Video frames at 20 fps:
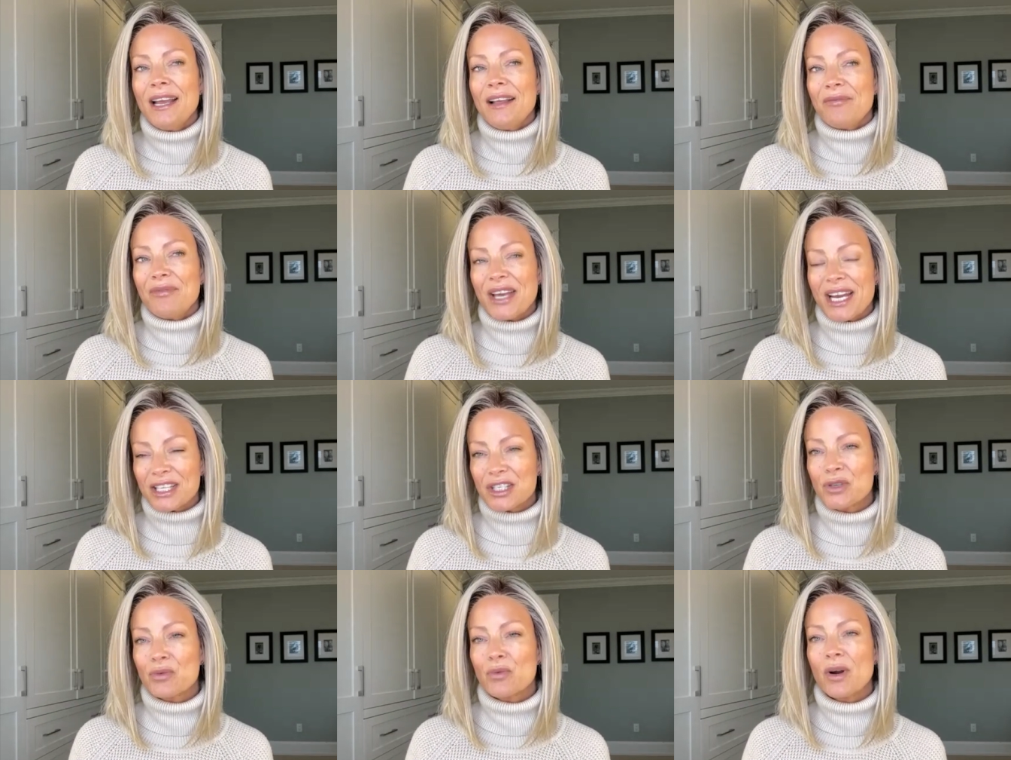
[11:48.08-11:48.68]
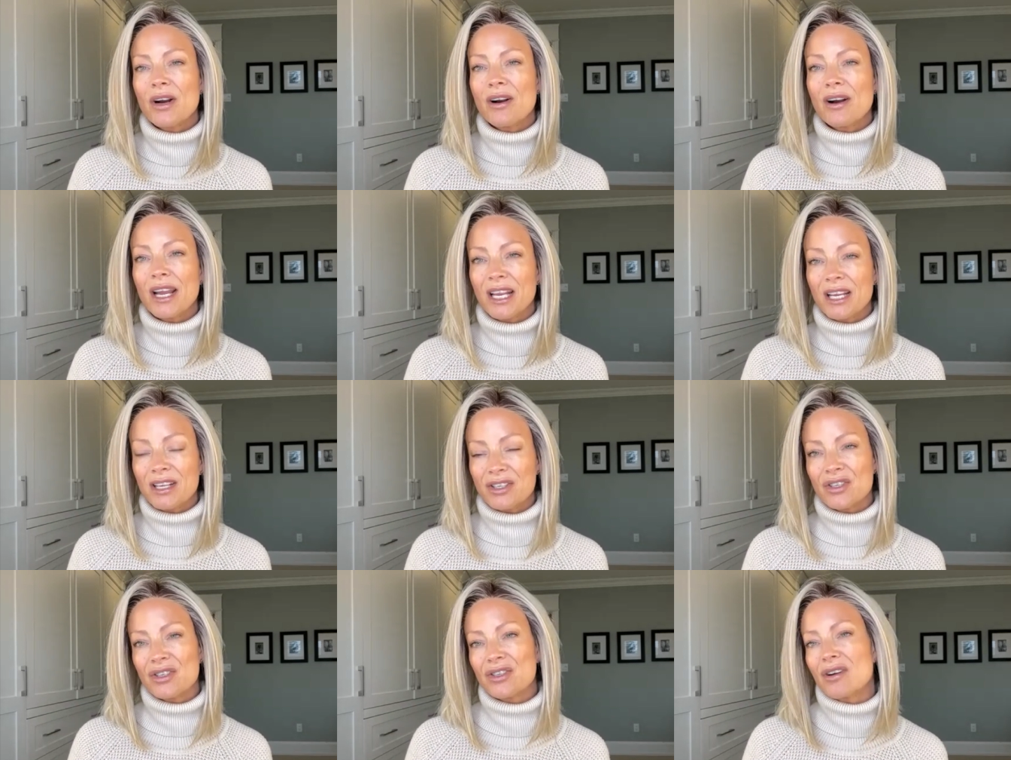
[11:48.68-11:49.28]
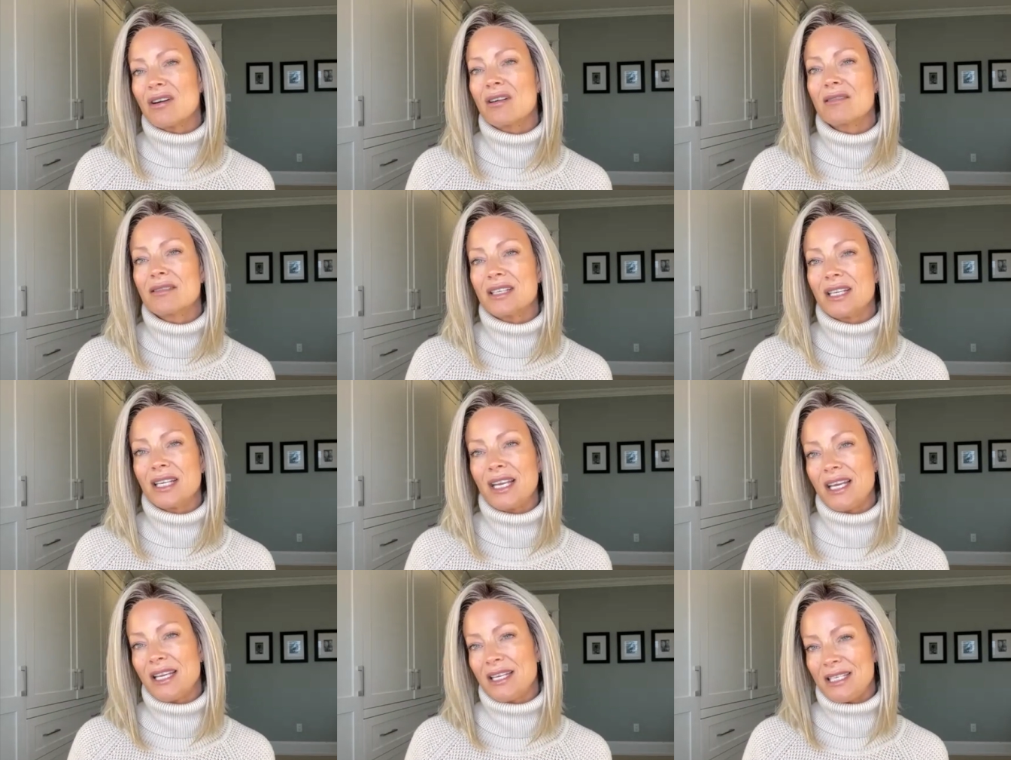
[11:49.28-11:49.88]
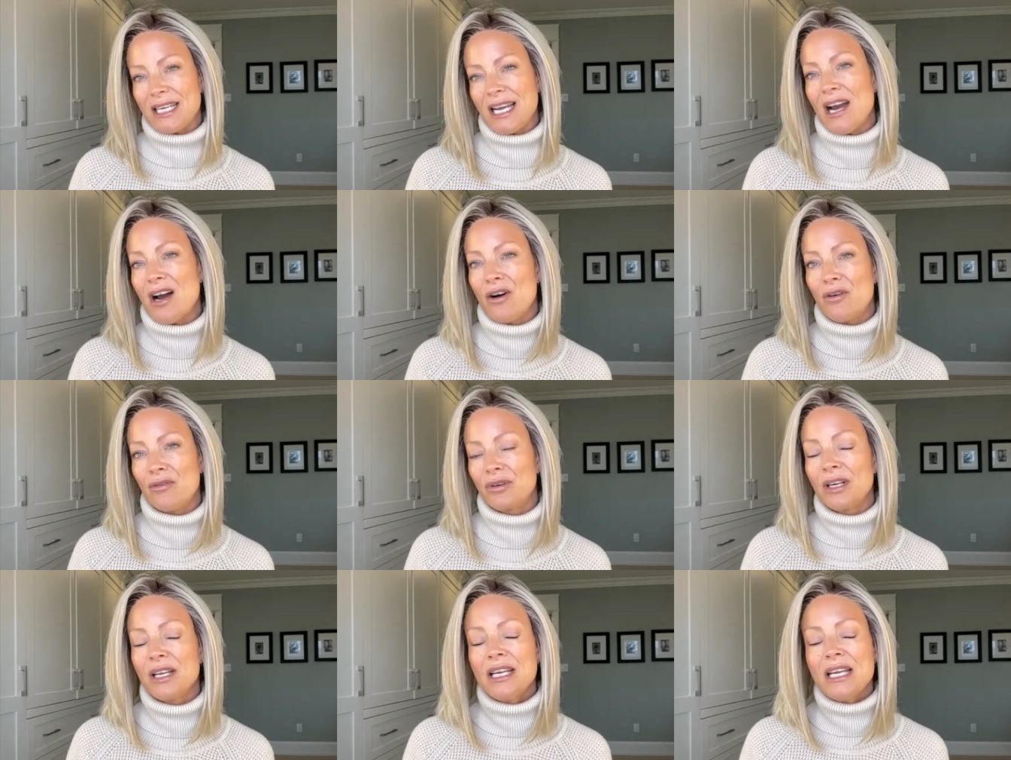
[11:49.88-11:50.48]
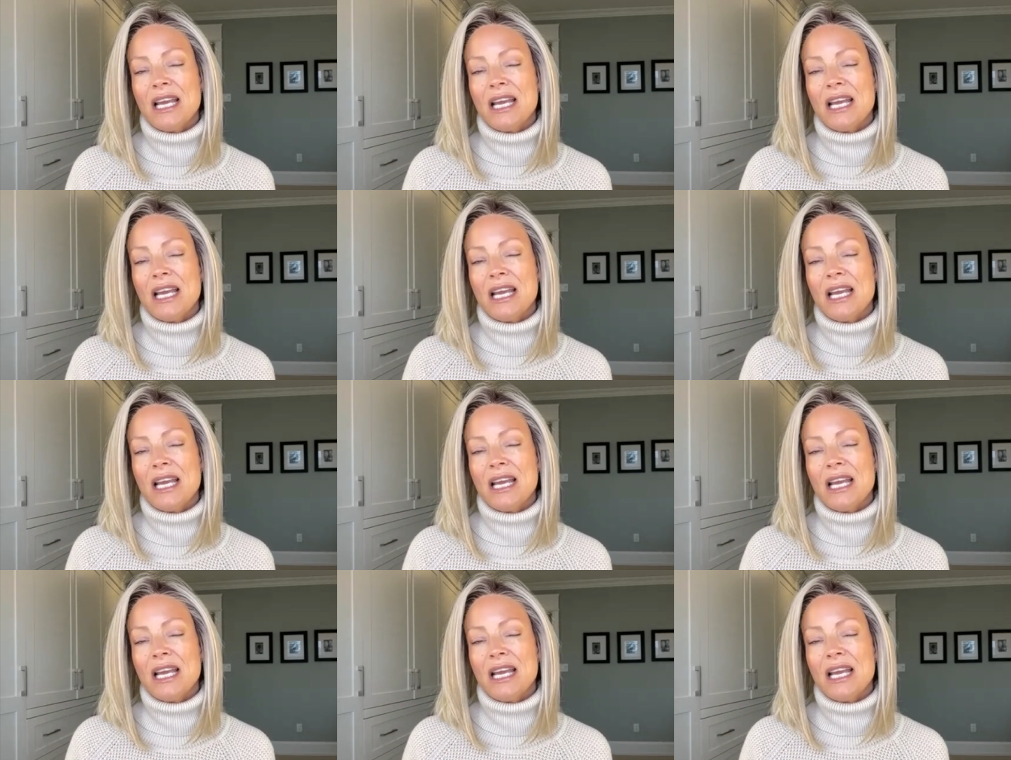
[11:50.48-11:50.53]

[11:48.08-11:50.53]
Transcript: that's where I can start to get down.